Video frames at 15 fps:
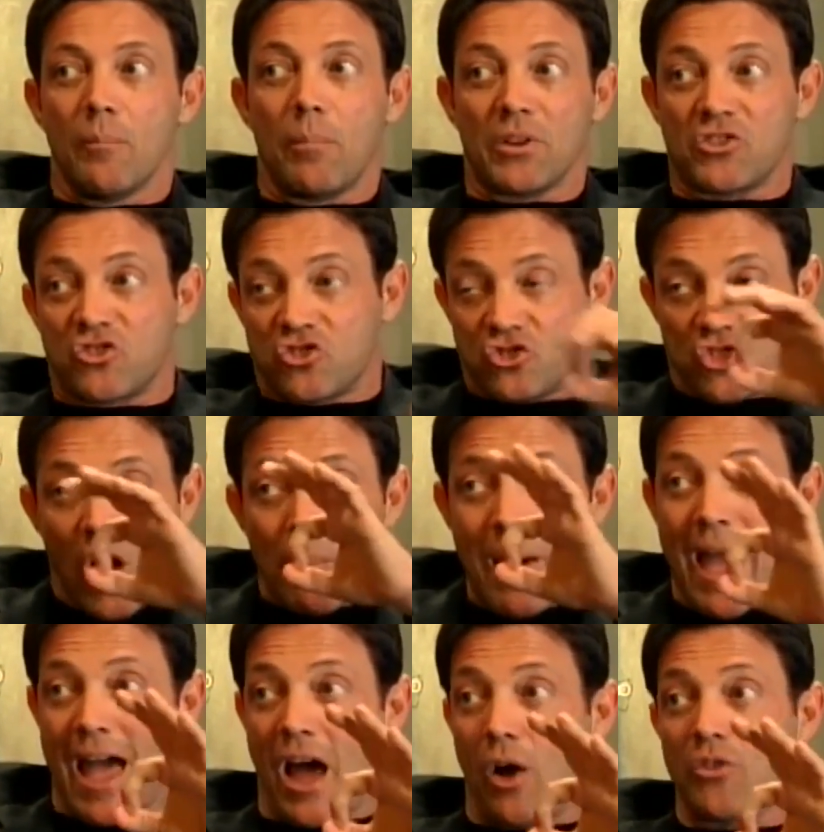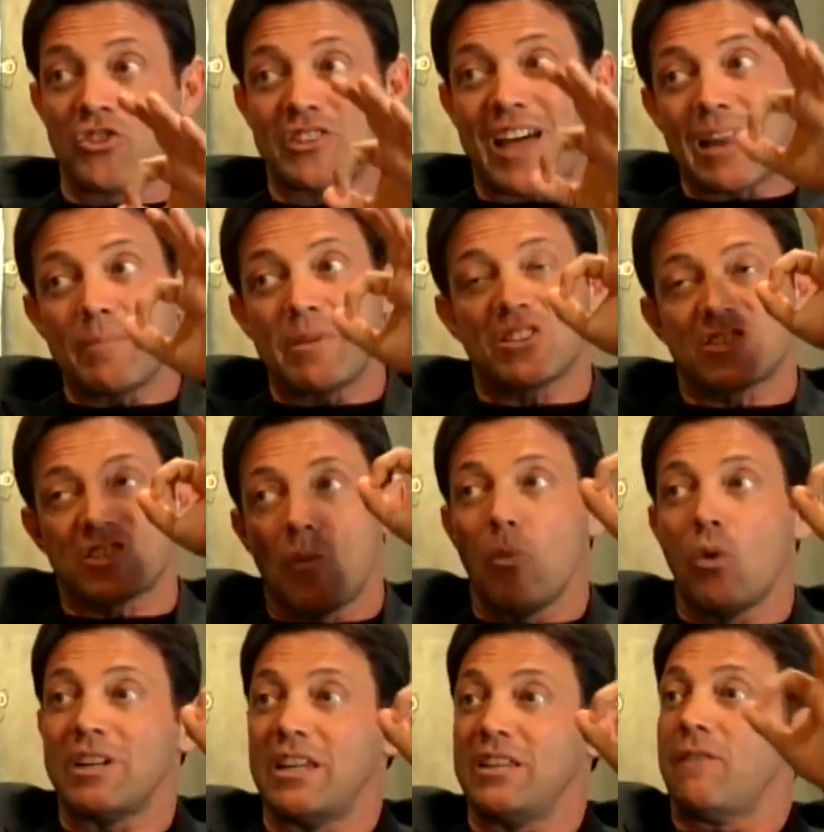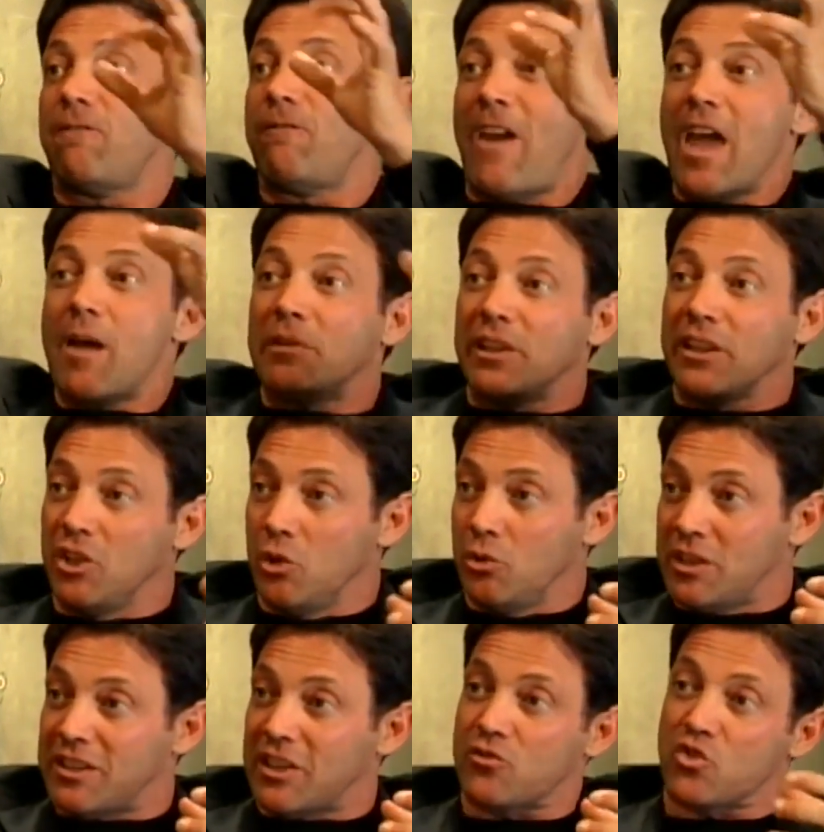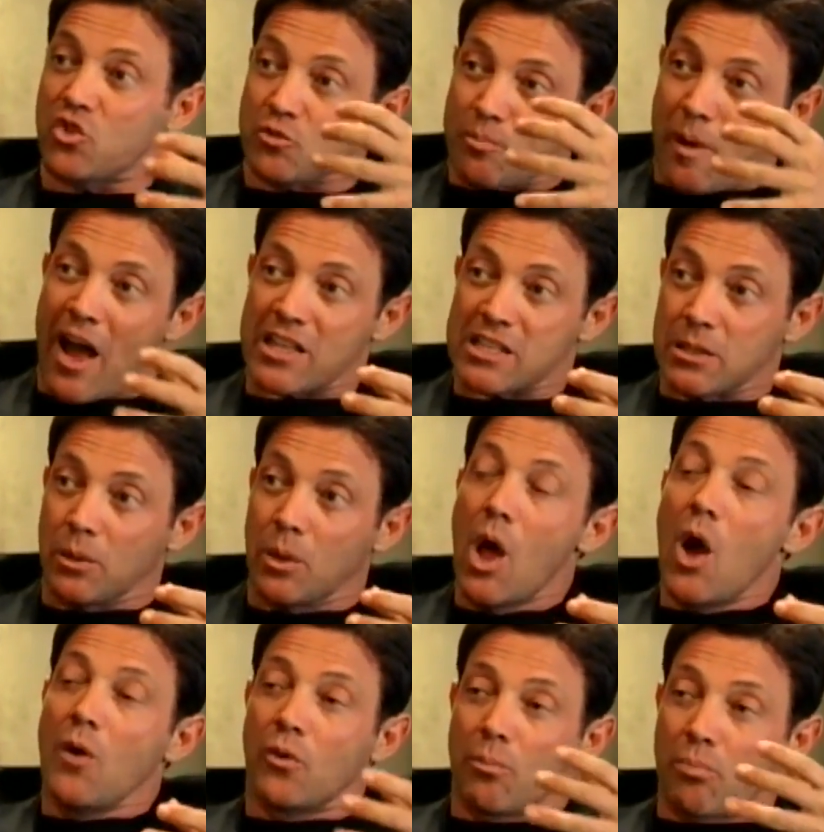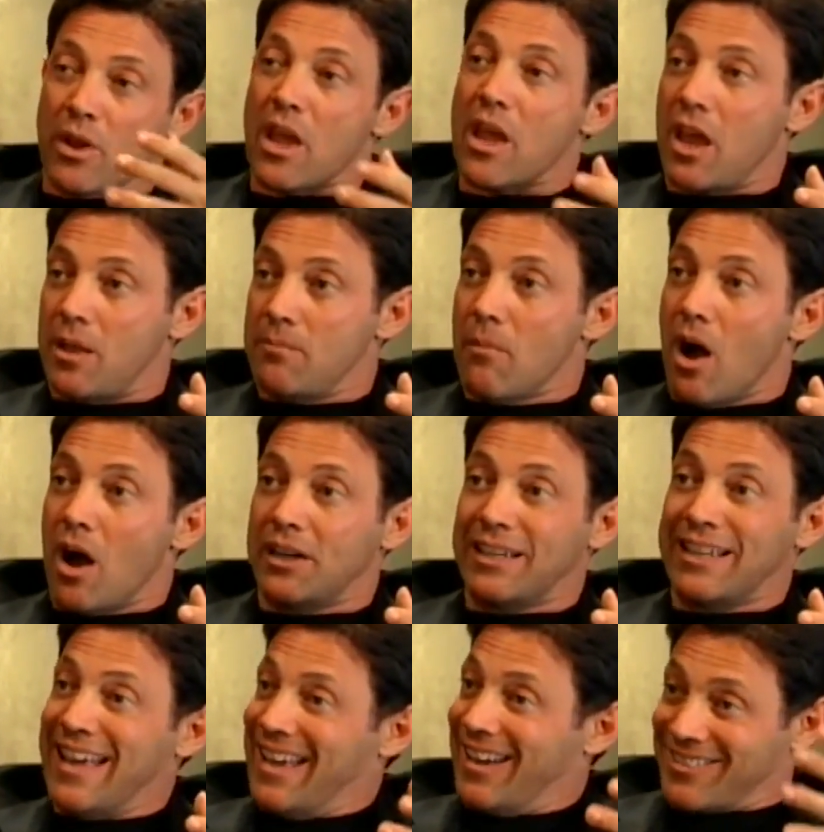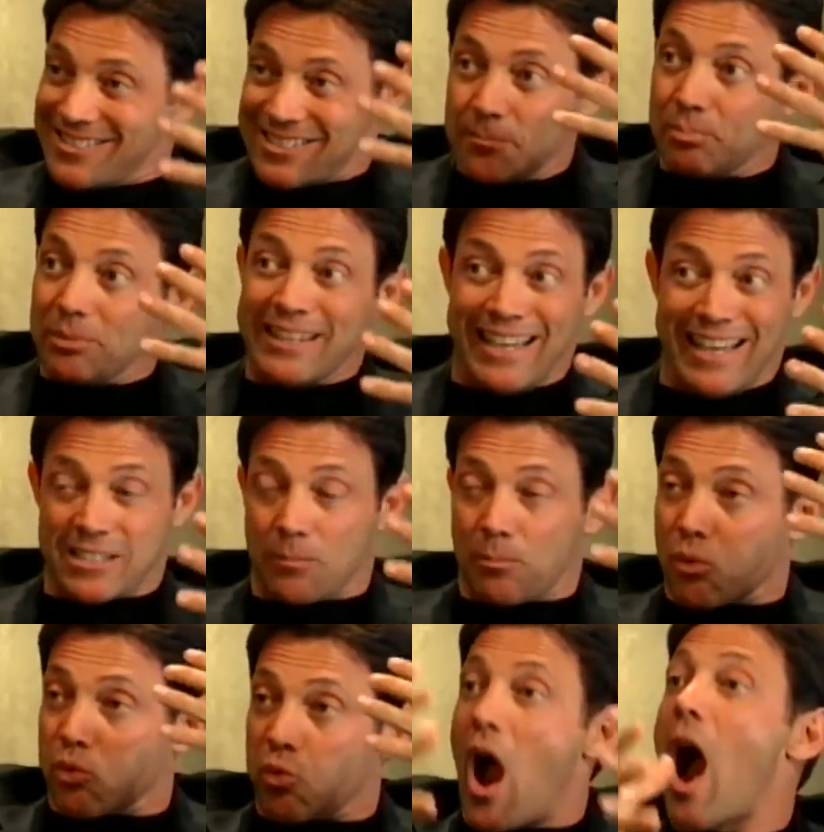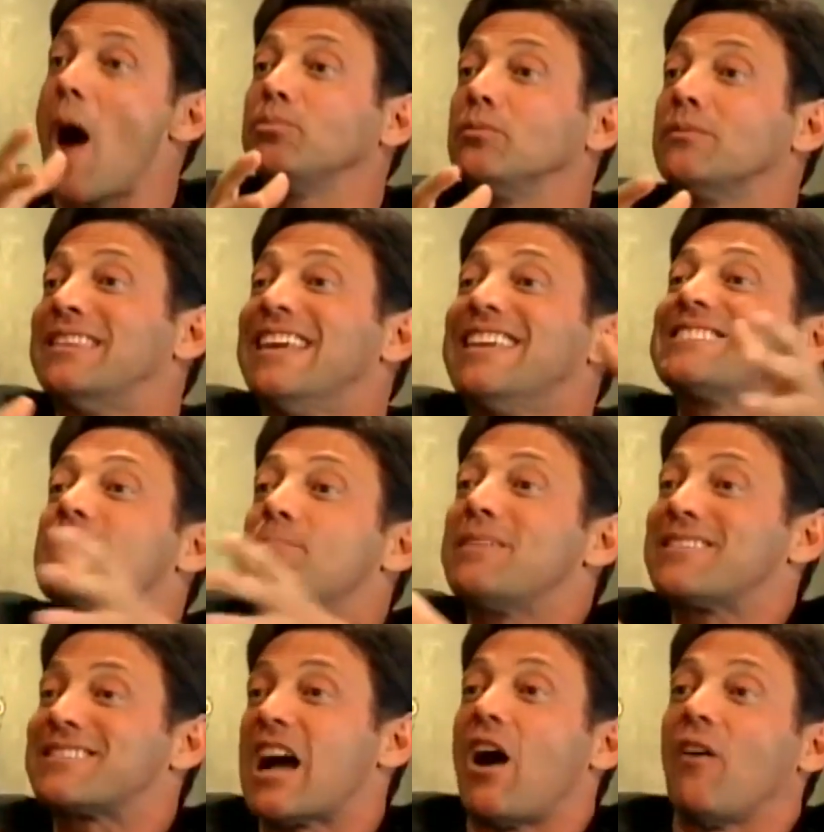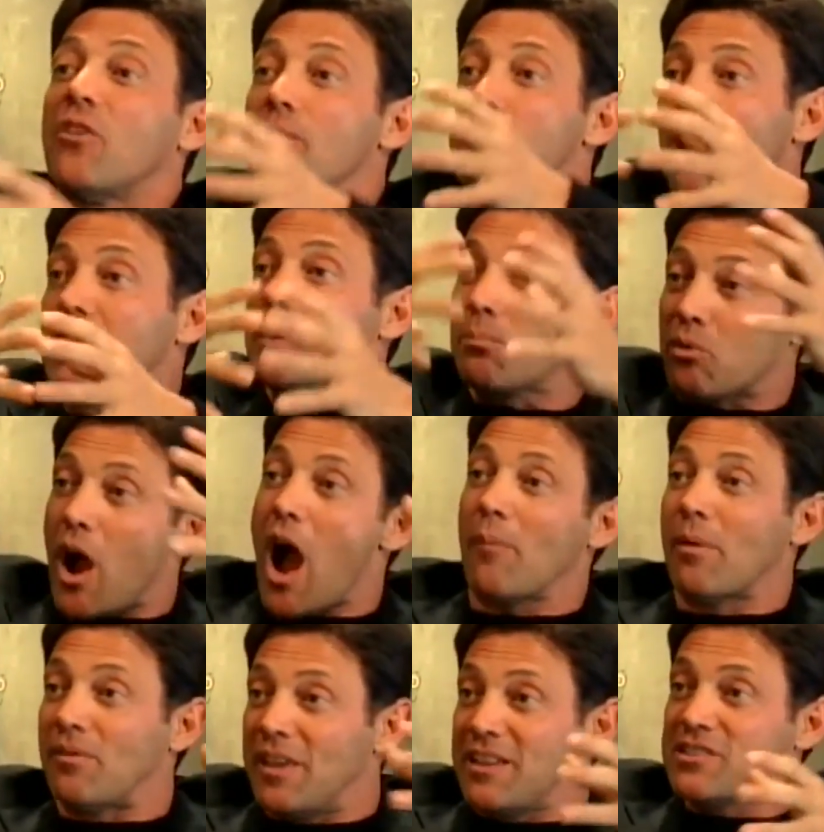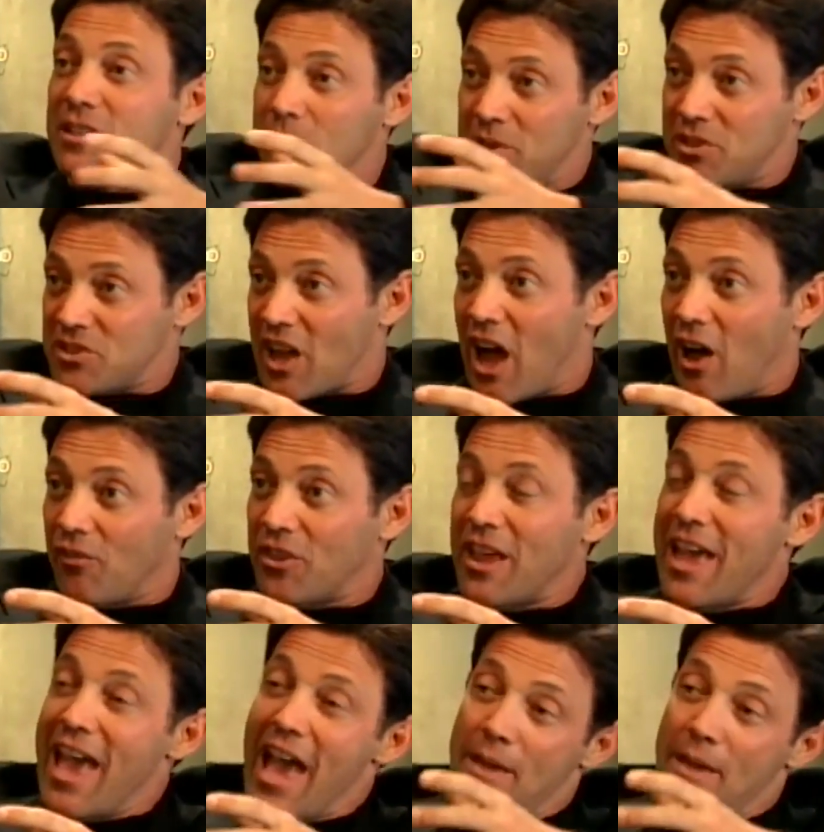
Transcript: But somehow, there's got to be someone in the family unit that's responsible for bringing in money because simply it's a problem that needs to be solved, the money problem that needs to be solved.